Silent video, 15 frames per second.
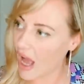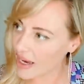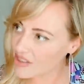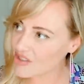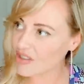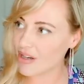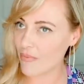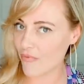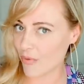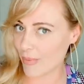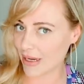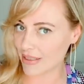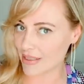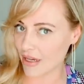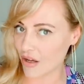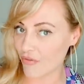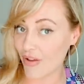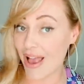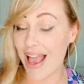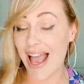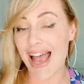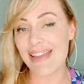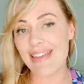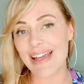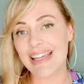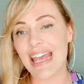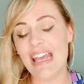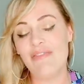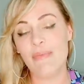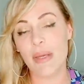I stood up for myself and that
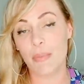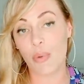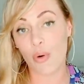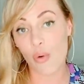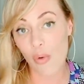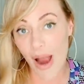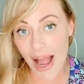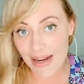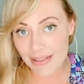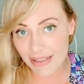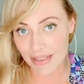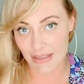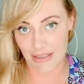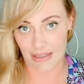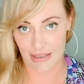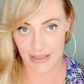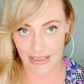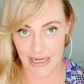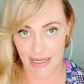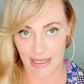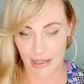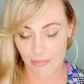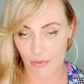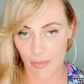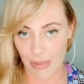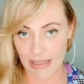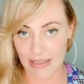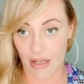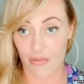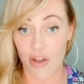gave me practice standing up for
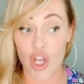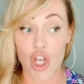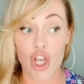myself.